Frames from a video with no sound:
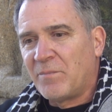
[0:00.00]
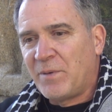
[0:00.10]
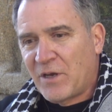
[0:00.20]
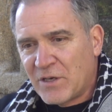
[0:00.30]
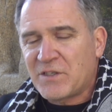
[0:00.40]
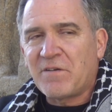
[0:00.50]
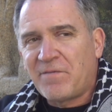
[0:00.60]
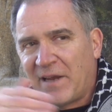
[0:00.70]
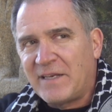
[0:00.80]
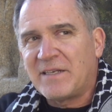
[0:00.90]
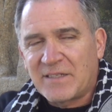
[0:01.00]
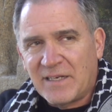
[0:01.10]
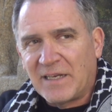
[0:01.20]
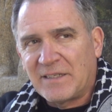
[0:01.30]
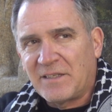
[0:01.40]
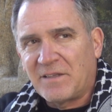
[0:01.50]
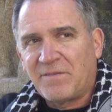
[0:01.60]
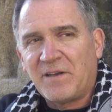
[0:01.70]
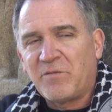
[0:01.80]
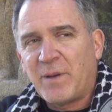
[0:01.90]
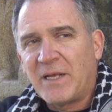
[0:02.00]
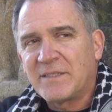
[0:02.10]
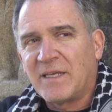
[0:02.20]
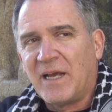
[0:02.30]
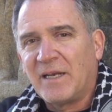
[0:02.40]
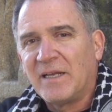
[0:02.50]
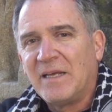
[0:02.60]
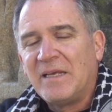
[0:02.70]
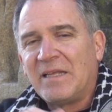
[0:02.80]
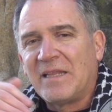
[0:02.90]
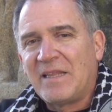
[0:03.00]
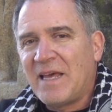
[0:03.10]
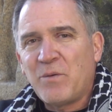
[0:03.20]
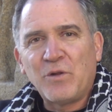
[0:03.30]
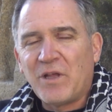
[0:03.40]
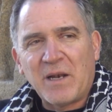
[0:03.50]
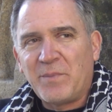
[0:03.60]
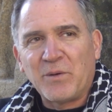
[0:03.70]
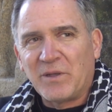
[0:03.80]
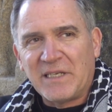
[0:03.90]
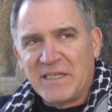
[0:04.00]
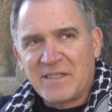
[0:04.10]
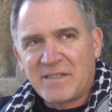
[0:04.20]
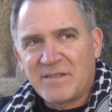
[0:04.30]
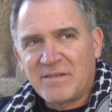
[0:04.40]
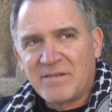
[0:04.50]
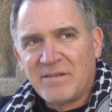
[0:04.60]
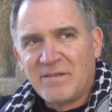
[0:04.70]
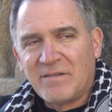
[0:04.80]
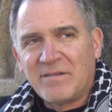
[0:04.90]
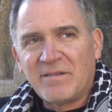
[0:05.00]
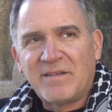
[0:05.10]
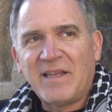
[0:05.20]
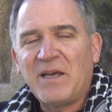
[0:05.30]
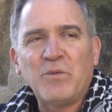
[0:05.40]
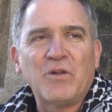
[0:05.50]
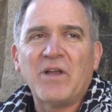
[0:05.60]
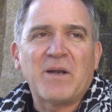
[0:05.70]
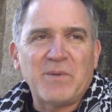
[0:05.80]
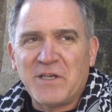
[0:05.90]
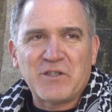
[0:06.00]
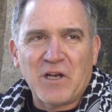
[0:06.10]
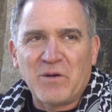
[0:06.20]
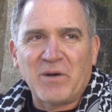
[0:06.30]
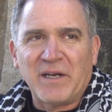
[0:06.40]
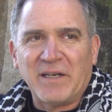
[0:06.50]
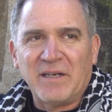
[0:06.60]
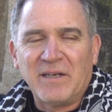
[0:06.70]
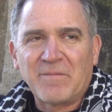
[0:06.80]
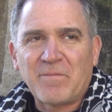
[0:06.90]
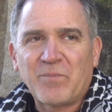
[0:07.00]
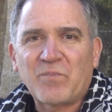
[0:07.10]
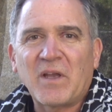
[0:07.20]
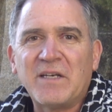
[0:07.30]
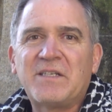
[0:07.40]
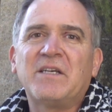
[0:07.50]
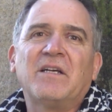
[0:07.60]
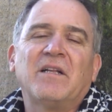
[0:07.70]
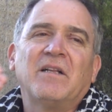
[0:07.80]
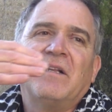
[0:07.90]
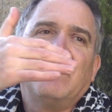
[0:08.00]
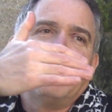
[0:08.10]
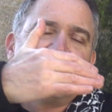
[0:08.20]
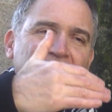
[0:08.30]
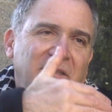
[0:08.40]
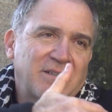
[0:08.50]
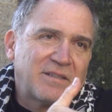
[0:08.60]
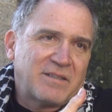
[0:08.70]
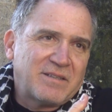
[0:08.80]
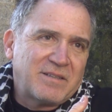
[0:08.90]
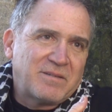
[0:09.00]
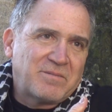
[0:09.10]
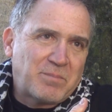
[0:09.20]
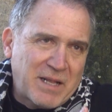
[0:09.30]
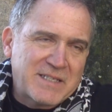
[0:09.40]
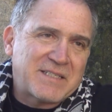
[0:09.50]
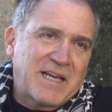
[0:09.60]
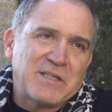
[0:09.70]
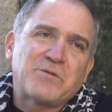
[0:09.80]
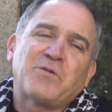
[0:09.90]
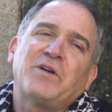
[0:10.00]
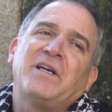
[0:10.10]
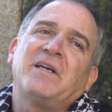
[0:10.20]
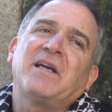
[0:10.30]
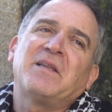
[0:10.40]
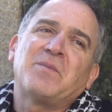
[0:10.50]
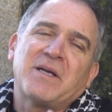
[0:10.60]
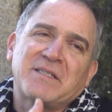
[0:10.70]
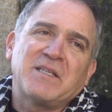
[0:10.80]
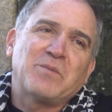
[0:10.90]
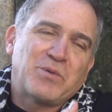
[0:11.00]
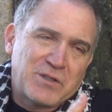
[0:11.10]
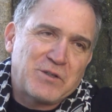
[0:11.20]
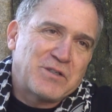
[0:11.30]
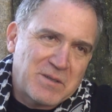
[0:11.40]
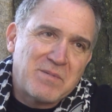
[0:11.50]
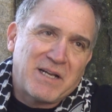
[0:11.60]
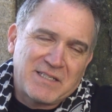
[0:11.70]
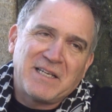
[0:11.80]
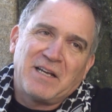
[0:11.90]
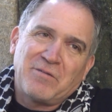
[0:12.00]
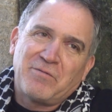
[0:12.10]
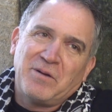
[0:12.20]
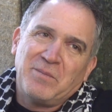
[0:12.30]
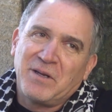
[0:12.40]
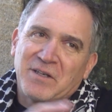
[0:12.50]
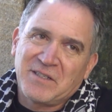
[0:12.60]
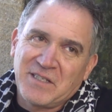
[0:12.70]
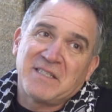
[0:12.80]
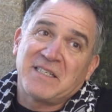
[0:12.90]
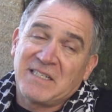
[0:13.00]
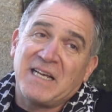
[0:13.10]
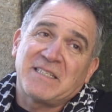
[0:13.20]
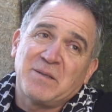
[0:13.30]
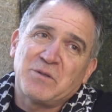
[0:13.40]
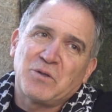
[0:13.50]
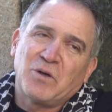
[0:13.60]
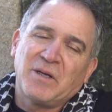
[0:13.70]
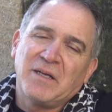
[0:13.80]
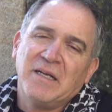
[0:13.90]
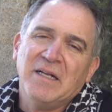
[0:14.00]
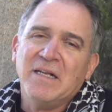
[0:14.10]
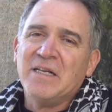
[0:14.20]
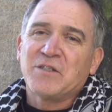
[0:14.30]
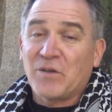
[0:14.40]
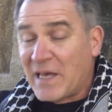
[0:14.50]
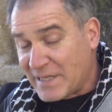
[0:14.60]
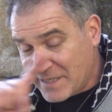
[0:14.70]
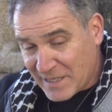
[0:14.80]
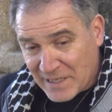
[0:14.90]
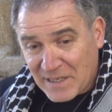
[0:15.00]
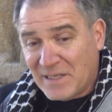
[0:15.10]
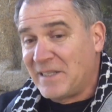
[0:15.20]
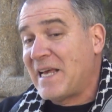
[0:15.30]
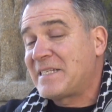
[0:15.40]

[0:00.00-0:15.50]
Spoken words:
because their fate is connected to the fate of Palestine, they will not be released. They will not be exonerated until Palestine is free and the Palestinian prisoners in Palestine are free, because it's the exact same story. So that's the